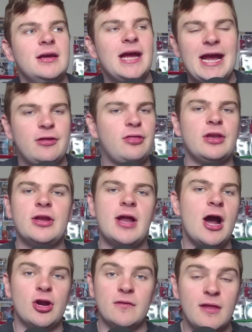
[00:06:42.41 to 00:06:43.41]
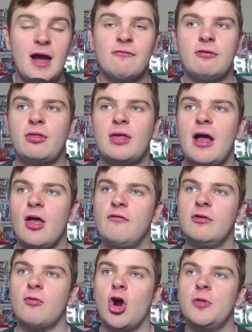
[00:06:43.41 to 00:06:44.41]
Essendon are in love with
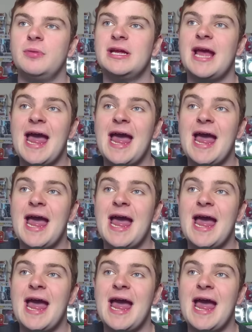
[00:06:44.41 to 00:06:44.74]
Sullivan Roby,